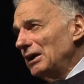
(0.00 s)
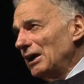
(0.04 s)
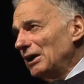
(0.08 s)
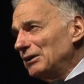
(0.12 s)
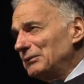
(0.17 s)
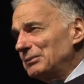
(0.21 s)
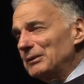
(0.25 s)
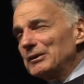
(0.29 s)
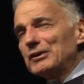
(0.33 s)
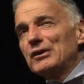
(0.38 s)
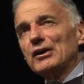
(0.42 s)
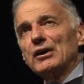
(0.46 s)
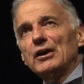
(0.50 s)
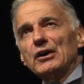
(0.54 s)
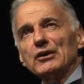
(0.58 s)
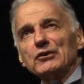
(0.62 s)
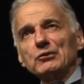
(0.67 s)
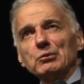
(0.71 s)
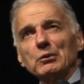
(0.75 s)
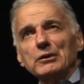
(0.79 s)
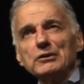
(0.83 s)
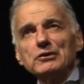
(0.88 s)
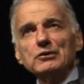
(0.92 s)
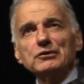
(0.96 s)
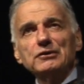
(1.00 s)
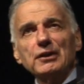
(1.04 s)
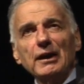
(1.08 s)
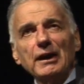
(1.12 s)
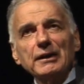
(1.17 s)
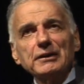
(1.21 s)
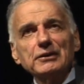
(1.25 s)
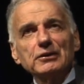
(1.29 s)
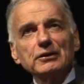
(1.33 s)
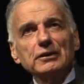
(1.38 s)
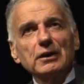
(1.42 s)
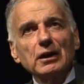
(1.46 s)
It's because when you
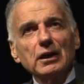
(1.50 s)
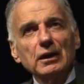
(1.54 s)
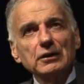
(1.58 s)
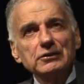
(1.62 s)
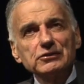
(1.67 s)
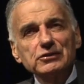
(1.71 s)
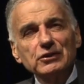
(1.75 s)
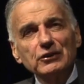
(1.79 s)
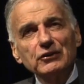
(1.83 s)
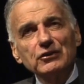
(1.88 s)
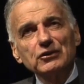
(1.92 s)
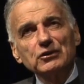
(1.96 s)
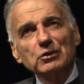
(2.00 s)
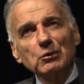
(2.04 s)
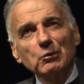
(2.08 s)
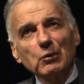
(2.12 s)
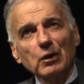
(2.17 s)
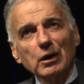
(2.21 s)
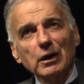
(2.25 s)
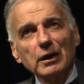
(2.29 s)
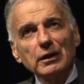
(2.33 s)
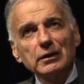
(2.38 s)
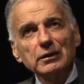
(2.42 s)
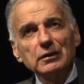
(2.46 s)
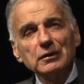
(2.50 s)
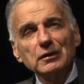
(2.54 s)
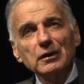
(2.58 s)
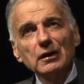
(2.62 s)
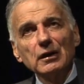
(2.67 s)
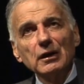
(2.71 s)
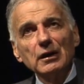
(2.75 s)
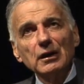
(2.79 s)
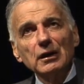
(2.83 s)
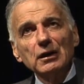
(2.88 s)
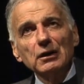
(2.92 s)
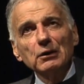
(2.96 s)
take your conscience to
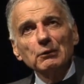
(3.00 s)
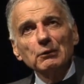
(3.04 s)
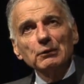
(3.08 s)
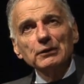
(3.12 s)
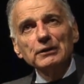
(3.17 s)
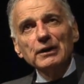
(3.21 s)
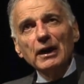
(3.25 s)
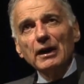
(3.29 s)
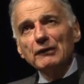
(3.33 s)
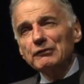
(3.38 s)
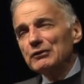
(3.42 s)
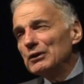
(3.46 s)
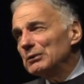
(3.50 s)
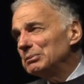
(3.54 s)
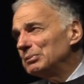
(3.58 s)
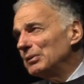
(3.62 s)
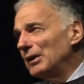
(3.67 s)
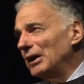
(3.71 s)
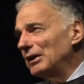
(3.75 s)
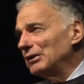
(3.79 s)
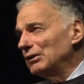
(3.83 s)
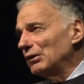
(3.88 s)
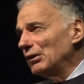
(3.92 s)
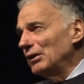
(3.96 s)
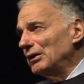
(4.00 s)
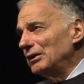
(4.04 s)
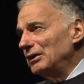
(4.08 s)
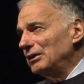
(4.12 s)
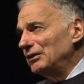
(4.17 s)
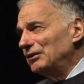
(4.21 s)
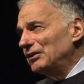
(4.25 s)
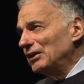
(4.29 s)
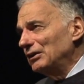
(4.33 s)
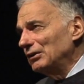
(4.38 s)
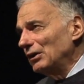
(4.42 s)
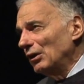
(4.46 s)
work, when you have your
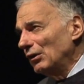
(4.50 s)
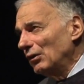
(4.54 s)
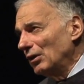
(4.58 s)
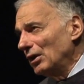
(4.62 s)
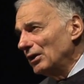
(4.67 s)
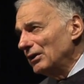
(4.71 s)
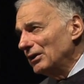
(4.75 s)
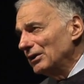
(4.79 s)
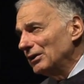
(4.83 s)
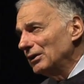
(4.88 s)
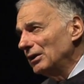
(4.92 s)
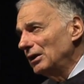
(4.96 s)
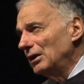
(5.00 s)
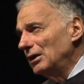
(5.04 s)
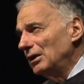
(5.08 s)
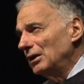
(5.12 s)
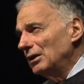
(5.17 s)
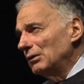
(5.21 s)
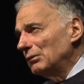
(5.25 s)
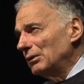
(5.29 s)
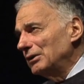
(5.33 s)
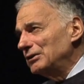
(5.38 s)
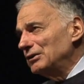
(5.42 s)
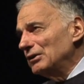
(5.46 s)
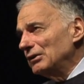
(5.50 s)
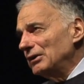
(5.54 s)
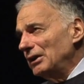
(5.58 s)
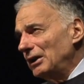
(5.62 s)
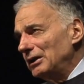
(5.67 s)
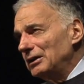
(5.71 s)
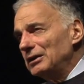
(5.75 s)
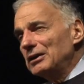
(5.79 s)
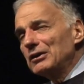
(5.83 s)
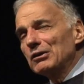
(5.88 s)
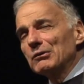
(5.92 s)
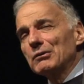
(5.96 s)
priorities in order, when you're
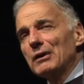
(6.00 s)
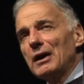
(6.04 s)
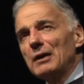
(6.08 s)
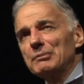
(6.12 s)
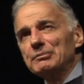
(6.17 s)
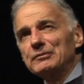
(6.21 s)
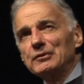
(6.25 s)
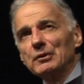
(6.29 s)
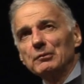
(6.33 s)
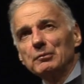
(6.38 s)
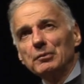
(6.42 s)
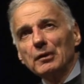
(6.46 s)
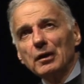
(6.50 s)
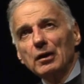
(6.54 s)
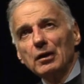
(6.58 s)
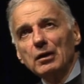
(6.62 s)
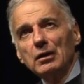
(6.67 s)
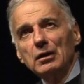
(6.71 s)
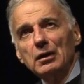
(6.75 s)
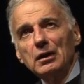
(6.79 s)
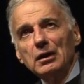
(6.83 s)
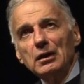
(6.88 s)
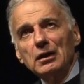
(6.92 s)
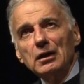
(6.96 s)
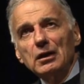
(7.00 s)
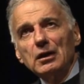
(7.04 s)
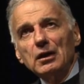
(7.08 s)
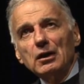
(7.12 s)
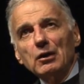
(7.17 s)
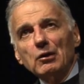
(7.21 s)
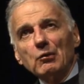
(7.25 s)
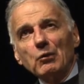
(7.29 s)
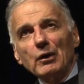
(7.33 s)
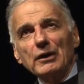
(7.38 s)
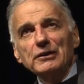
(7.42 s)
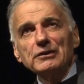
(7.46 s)
incorruptible,
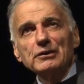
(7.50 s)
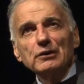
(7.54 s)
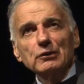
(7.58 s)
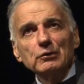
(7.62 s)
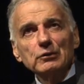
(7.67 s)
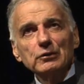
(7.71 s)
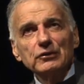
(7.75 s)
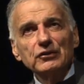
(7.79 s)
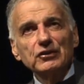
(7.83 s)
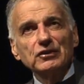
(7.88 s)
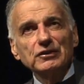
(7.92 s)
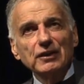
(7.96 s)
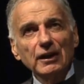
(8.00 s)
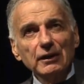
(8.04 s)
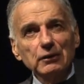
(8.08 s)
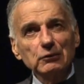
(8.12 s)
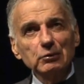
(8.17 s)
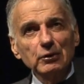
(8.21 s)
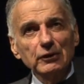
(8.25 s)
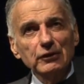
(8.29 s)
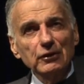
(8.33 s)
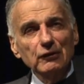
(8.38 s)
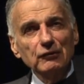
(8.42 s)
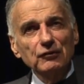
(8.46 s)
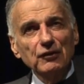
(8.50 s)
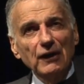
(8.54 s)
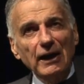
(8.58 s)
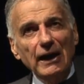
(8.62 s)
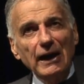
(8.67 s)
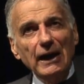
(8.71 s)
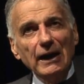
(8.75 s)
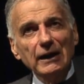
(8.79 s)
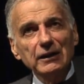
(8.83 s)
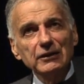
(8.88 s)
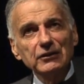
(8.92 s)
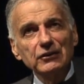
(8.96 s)
when you stick with the
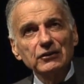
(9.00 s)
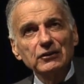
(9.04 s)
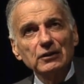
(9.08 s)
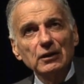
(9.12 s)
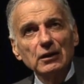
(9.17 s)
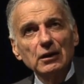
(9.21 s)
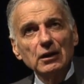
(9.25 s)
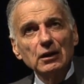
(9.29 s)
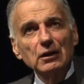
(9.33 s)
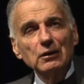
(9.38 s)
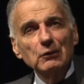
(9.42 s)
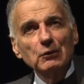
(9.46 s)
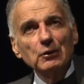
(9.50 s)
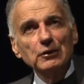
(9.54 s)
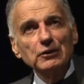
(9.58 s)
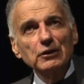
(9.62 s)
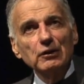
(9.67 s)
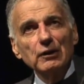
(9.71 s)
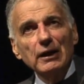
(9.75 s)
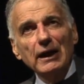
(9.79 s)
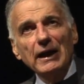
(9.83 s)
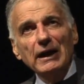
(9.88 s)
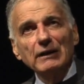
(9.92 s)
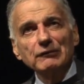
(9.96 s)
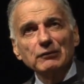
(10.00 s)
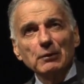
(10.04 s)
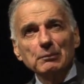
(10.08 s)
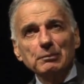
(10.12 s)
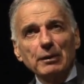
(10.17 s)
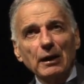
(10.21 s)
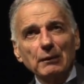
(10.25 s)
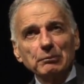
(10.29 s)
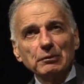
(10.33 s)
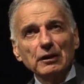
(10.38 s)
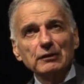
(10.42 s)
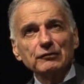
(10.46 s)
facts, when you have a
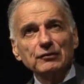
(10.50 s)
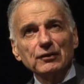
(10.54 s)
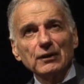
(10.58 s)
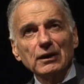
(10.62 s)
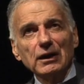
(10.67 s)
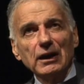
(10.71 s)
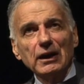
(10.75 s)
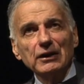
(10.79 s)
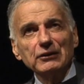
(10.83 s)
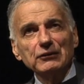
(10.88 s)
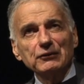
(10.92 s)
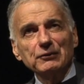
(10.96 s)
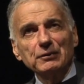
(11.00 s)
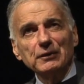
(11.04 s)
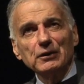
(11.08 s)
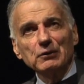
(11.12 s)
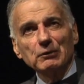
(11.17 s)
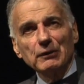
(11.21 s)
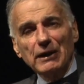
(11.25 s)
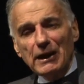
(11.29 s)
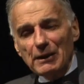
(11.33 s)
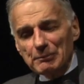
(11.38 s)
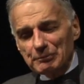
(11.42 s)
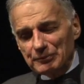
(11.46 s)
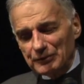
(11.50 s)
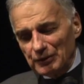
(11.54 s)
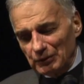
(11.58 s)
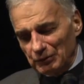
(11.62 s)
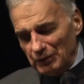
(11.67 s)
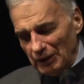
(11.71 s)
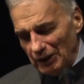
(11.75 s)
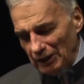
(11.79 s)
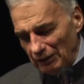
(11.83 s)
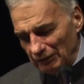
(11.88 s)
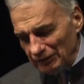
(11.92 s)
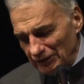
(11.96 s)
public philosophy wrapped
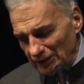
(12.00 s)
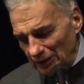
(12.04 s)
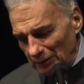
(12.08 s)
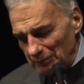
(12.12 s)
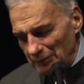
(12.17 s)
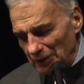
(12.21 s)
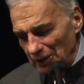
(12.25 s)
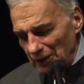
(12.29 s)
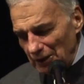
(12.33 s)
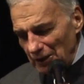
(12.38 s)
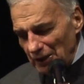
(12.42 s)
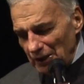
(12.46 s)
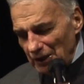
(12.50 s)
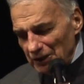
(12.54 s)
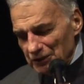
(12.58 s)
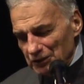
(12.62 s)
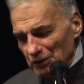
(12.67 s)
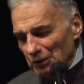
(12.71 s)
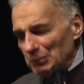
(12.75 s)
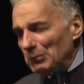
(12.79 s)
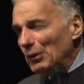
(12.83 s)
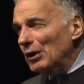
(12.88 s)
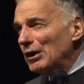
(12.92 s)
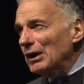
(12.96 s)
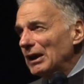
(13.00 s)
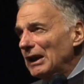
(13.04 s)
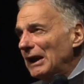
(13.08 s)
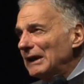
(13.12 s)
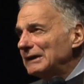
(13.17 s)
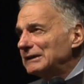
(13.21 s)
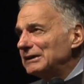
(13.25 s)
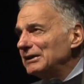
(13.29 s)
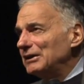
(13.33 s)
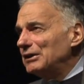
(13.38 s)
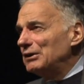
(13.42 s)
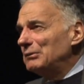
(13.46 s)
around them, you're more
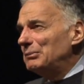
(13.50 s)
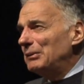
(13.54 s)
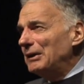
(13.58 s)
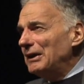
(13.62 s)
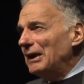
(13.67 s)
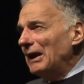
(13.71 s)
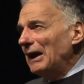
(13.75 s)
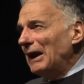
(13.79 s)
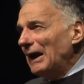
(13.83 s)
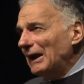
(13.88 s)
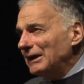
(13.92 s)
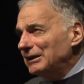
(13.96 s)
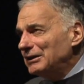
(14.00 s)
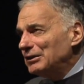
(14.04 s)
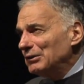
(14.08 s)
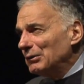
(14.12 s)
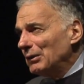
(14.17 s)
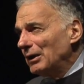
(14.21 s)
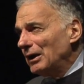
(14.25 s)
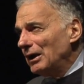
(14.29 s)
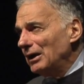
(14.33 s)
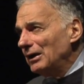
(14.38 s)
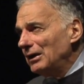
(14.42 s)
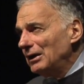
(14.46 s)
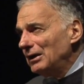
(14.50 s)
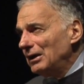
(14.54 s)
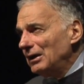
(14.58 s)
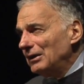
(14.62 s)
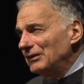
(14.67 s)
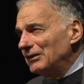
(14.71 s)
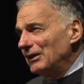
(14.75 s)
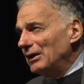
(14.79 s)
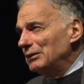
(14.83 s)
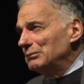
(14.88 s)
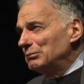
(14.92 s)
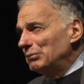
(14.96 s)
likely to be
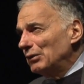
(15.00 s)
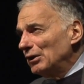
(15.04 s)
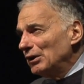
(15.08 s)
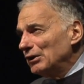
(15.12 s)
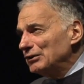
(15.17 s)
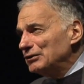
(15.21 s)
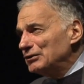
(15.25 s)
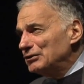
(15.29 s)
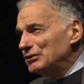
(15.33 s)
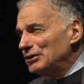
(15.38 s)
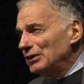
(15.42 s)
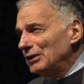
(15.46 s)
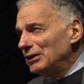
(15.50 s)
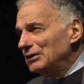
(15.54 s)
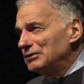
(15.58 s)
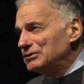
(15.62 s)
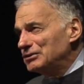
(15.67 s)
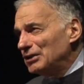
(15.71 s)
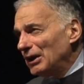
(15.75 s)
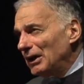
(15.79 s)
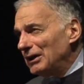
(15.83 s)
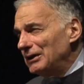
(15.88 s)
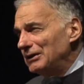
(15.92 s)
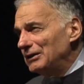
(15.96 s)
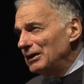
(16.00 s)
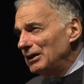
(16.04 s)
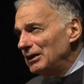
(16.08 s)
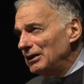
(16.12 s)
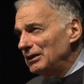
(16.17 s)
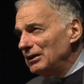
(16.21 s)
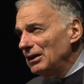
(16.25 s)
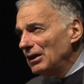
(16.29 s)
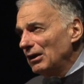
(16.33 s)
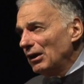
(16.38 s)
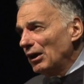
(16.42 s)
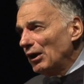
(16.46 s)
accurate than Bush,
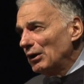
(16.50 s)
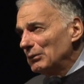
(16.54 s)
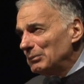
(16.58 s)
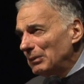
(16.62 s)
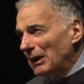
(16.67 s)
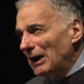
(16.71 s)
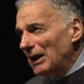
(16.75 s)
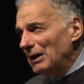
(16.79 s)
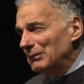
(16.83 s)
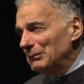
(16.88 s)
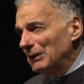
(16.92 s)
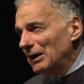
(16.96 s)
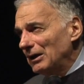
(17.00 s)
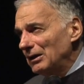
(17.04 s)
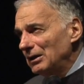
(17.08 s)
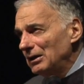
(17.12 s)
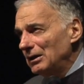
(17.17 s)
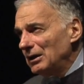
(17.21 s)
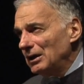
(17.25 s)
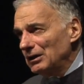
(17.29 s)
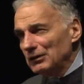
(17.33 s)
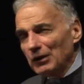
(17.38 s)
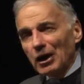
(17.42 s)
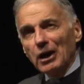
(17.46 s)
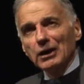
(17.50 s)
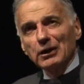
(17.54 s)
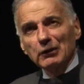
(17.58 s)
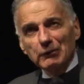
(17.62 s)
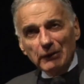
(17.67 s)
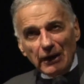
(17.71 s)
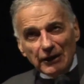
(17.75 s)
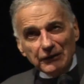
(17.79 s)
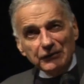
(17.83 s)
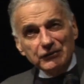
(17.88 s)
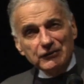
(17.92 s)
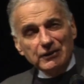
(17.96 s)
Cheney, Obama, and all the
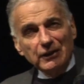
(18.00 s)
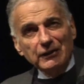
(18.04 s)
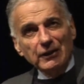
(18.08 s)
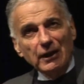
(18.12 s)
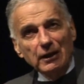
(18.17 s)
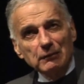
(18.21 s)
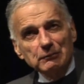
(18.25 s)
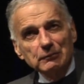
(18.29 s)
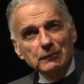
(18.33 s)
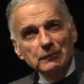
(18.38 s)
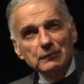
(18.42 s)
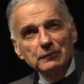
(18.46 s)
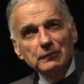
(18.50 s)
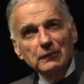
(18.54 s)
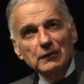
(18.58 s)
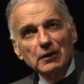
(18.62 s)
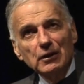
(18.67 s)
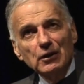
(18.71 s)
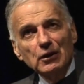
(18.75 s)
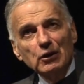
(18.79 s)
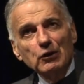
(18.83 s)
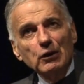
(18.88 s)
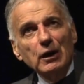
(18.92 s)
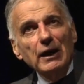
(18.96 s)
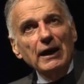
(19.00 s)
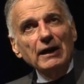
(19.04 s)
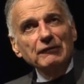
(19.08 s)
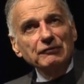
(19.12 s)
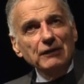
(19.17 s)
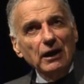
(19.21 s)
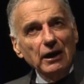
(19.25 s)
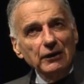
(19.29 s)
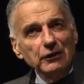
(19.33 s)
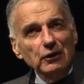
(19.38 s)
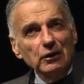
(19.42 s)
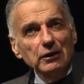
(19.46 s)
rest of them, who have
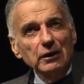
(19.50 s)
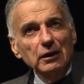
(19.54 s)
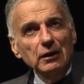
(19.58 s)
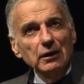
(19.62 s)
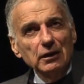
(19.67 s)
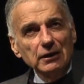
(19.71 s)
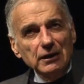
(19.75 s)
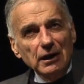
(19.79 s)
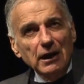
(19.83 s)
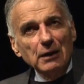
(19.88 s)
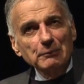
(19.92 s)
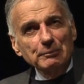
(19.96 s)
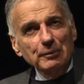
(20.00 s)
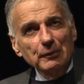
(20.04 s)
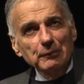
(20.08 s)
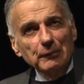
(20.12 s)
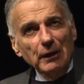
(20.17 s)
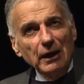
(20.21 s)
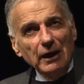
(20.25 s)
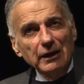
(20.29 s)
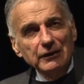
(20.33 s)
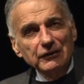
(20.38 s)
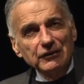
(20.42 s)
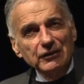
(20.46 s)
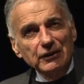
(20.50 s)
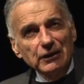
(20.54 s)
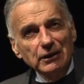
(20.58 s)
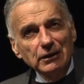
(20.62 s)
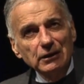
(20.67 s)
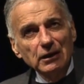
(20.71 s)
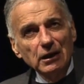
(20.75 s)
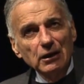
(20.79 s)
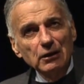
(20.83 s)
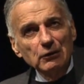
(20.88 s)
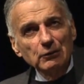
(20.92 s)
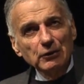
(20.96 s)
other compromising
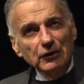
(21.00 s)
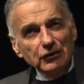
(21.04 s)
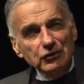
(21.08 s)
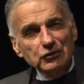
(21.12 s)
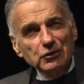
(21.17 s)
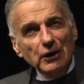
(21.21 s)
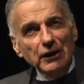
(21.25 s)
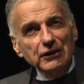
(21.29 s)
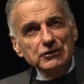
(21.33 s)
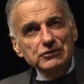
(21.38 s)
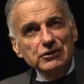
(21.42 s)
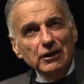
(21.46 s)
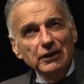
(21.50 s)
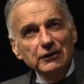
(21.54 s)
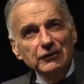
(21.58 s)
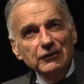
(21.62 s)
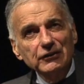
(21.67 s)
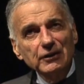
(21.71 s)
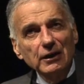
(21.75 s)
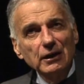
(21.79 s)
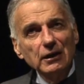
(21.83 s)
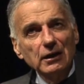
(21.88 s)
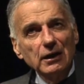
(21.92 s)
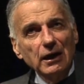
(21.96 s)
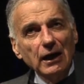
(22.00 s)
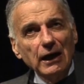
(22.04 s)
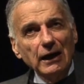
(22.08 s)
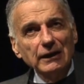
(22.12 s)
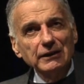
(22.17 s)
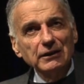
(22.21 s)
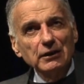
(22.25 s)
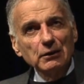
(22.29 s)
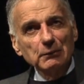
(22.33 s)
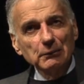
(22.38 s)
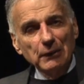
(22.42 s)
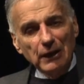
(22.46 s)
restrictions
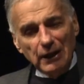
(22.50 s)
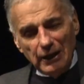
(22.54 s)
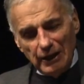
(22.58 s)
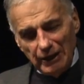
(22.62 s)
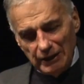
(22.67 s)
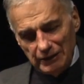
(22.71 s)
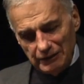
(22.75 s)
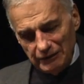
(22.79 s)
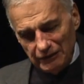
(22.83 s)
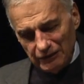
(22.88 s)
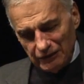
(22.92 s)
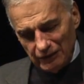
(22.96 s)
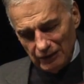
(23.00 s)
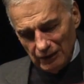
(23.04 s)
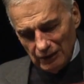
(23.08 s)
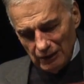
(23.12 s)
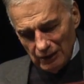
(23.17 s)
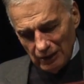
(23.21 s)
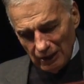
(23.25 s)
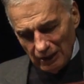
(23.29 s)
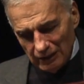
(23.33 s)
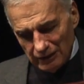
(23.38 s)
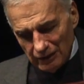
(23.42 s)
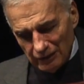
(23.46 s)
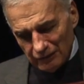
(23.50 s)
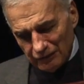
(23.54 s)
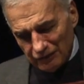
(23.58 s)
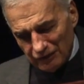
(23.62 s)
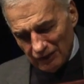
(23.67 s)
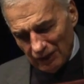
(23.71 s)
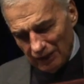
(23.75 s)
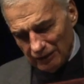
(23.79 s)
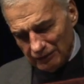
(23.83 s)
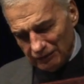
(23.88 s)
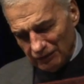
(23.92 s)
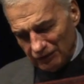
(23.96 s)
on their minds and their
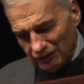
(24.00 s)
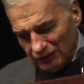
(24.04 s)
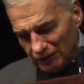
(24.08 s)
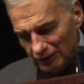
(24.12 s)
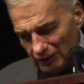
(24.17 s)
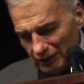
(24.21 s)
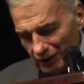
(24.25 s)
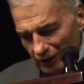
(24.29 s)
sense